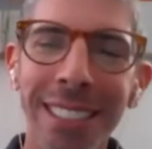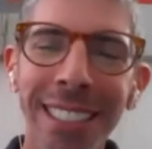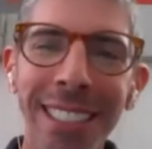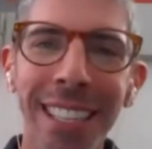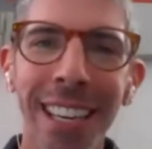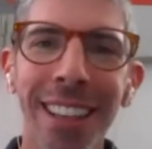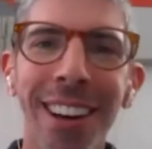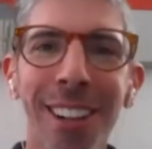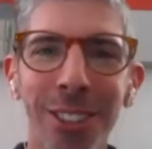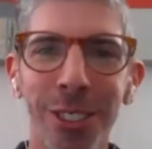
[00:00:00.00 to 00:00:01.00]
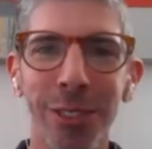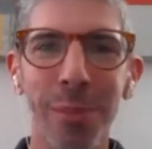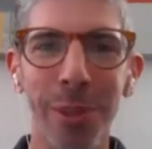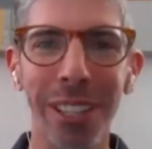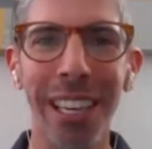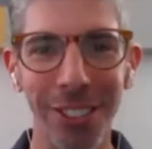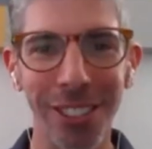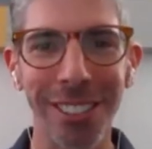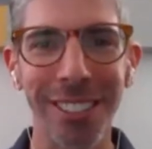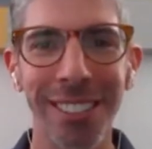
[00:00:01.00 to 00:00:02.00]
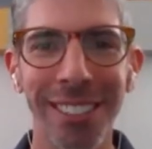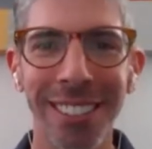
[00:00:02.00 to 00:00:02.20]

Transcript: Dean in the College of Communications.